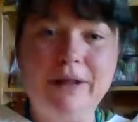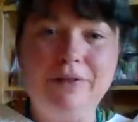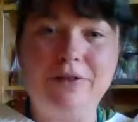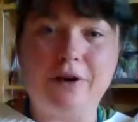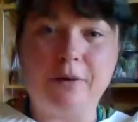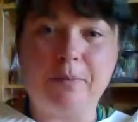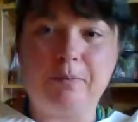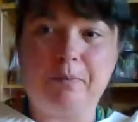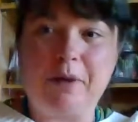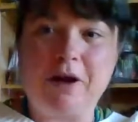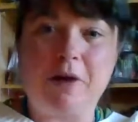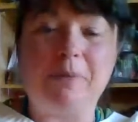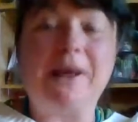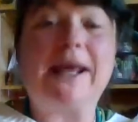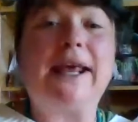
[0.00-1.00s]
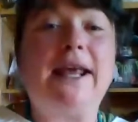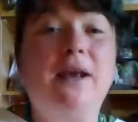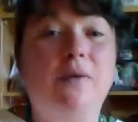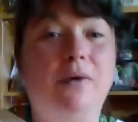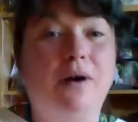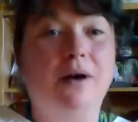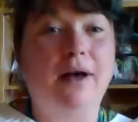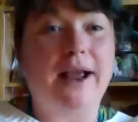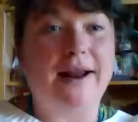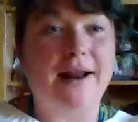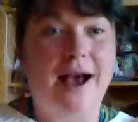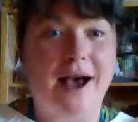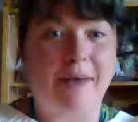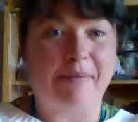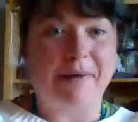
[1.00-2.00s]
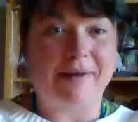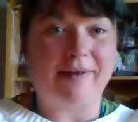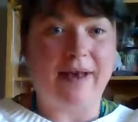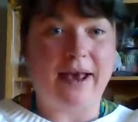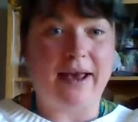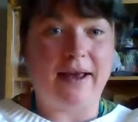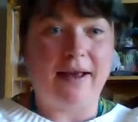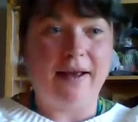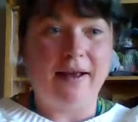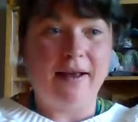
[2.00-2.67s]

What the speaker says: they're becoming equal and opposite.